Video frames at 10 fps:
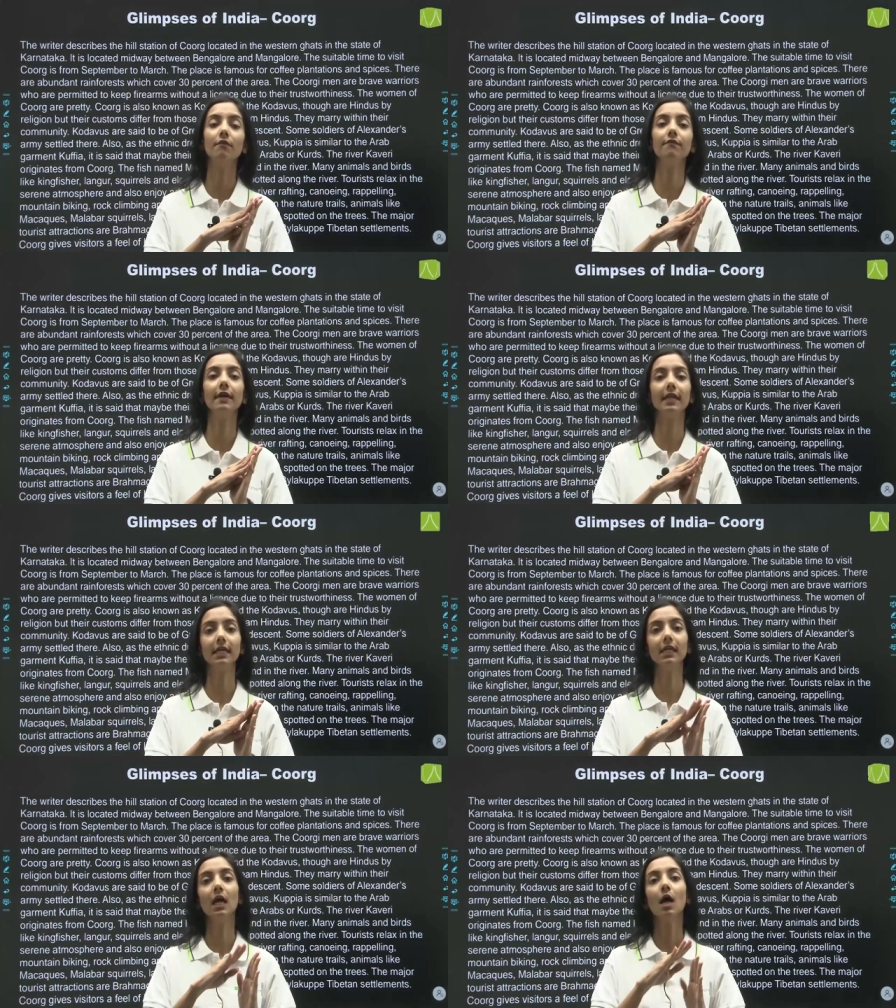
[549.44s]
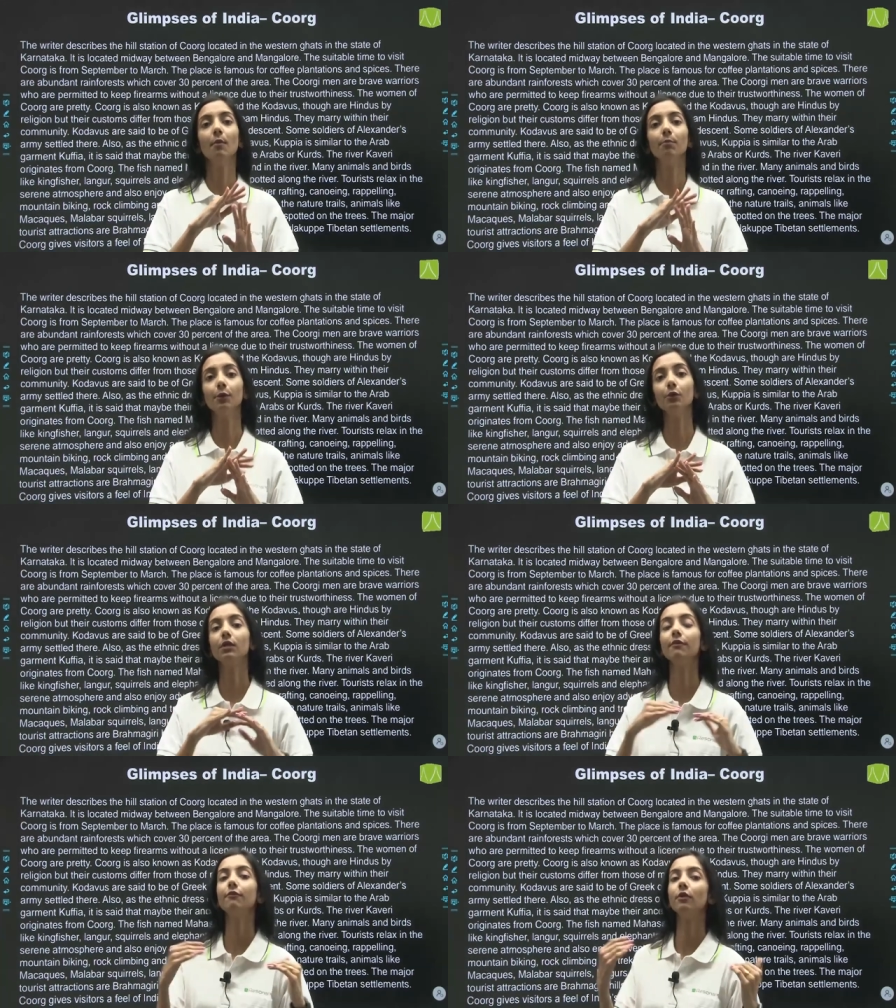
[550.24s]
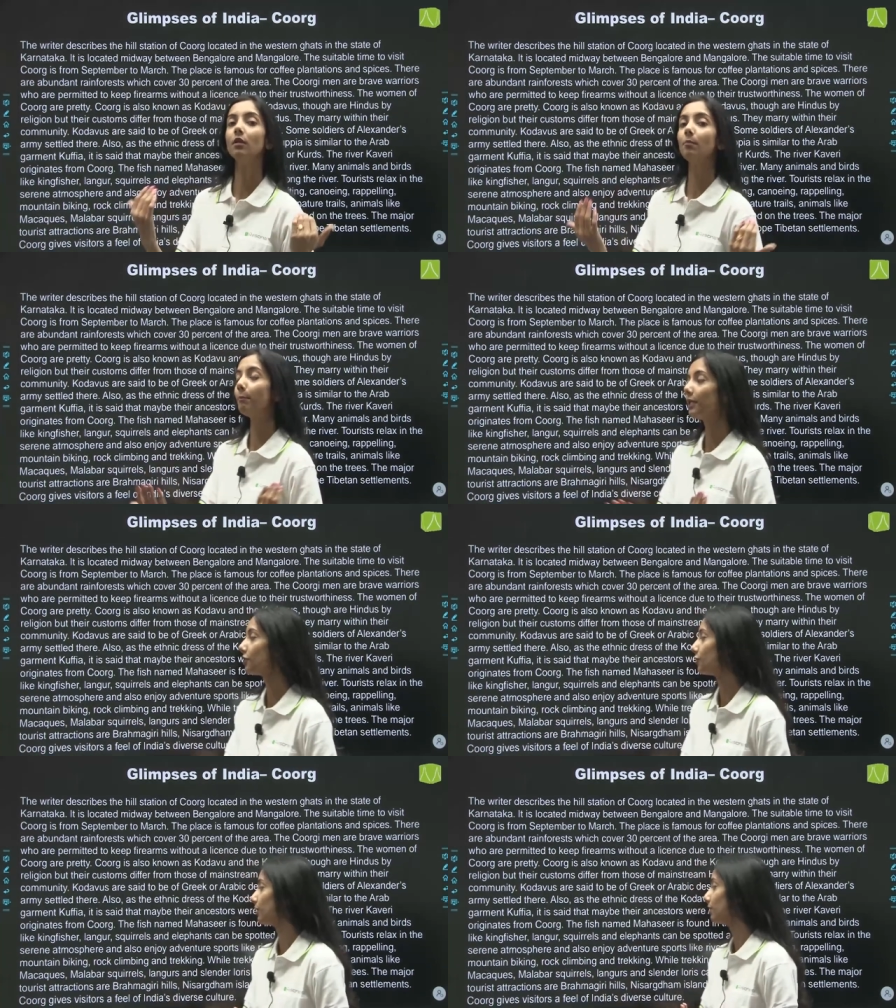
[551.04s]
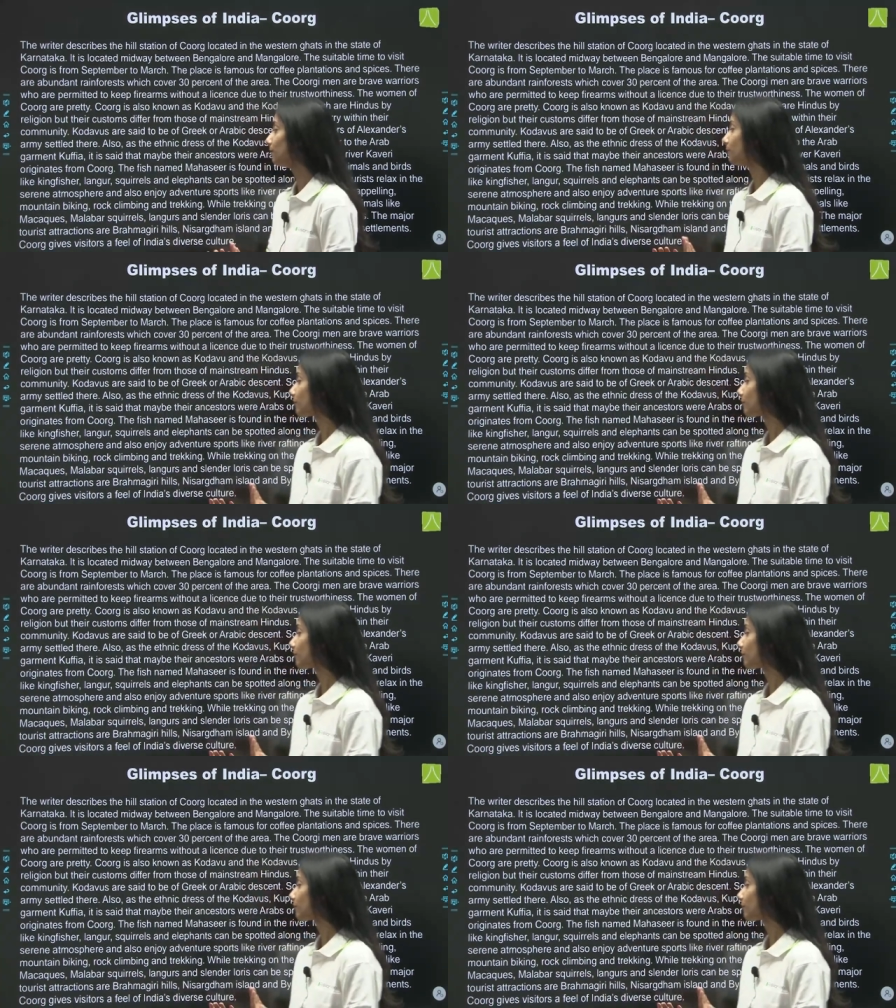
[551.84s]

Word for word: a very beautiful picture